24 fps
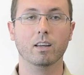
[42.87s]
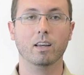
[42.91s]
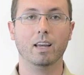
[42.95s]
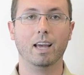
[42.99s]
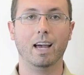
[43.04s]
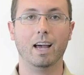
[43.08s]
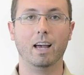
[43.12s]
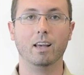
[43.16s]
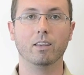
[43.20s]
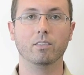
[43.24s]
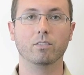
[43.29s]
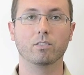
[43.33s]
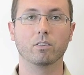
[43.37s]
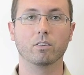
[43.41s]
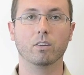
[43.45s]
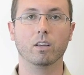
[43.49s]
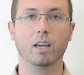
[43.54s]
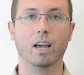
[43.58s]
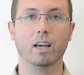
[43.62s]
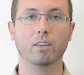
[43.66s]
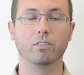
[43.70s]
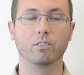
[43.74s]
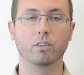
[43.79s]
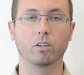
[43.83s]
as
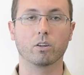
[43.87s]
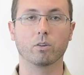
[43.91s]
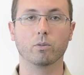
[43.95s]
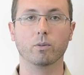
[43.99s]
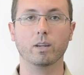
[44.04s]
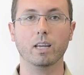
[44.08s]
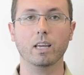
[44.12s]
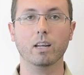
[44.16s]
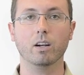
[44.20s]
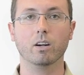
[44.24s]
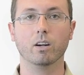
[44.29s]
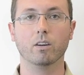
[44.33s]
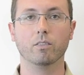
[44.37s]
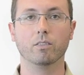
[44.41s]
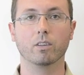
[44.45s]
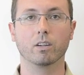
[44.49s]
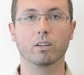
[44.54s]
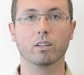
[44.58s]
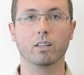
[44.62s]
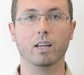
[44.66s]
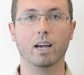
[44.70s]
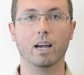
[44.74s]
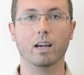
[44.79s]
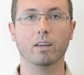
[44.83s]
the creator of the
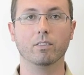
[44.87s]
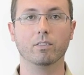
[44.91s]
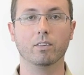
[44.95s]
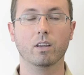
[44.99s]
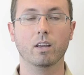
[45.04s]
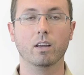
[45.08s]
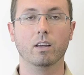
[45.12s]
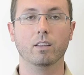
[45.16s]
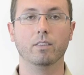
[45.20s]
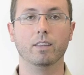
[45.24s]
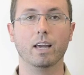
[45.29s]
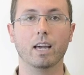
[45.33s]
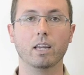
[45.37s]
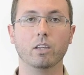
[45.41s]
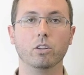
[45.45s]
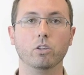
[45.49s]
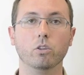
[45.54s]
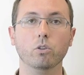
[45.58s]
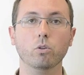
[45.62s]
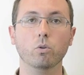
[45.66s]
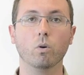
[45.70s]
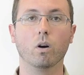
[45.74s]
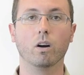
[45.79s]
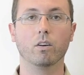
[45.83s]
class that
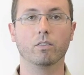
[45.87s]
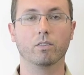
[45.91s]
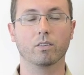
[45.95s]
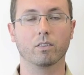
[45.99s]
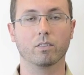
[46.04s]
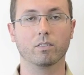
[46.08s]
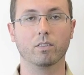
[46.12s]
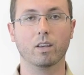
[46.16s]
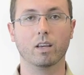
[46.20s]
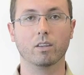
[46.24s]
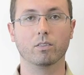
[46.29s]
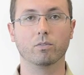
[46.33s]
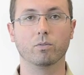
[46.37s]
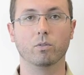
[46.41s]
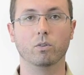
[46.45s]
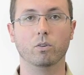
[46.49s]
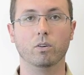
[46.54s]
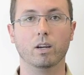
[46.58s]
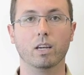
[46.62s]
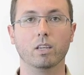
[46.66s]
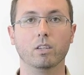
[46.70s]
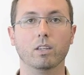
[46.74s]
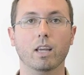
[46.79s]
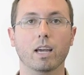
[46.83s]
you are successful
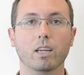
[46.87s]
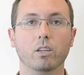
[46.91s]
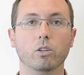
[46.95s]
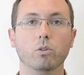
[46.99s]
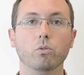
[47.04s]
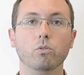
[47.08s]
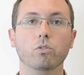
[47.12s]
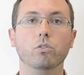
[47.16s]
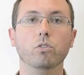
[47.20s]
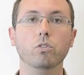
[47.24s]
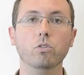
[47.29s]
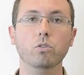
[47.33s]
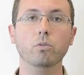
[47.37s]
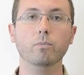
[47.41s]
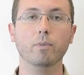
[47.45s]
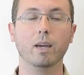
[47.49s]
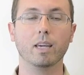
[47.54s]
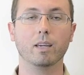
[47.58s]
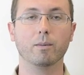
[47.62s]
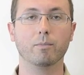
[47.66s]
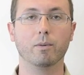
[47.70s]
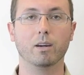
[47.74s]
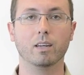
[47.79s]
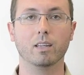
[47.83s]
and that you do
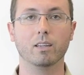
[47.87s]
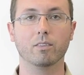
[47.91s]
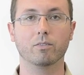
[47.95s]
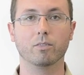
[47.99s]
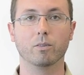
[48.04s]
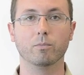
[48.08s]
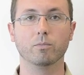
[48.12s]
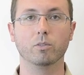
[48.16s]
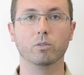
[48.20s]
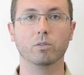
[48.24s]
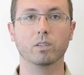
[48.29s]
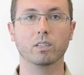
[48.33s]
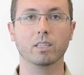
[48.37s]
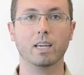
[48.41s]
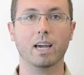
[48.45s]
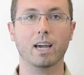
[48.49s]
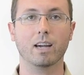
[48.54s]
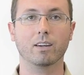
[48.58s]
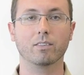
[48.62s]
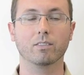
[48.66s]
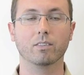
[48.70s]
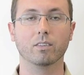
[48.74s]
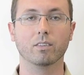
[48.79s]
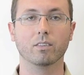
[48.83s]
make money from doing
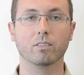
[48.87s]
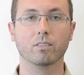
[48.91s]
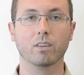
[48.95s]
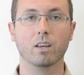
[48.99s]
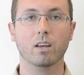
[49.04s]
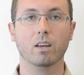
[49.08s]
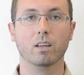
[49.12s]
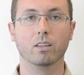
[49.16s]
taxes.